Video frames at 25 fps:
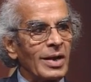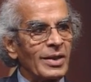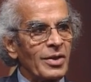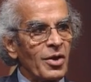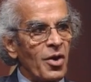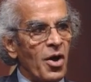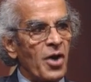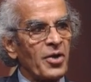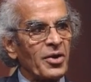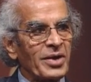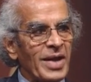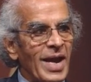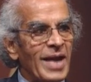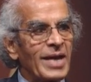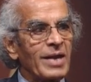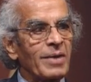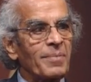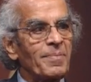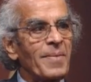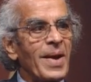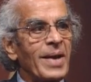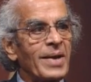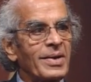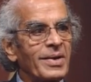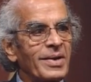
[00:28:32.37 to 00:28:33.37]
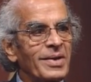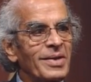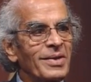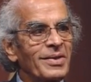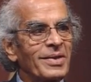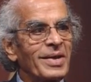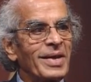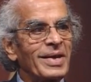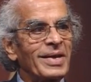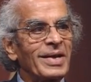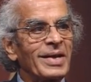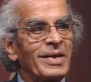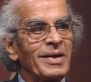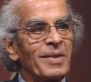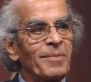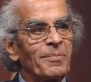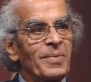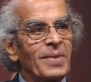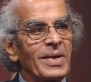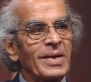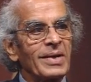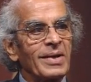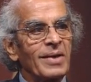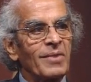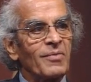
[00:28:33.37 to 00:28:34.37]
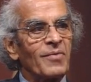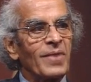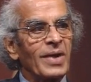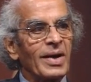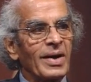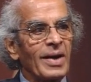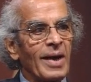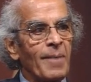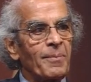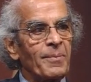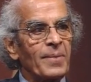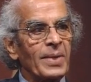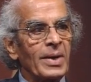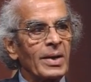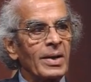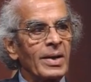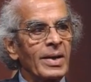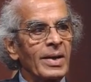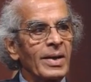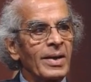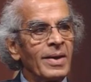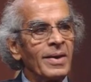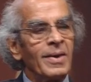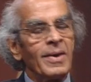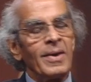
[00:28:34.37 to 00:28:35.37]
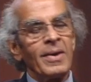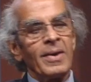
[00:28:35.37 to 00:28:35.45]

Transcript: The organic matter is getting depleted very rapidly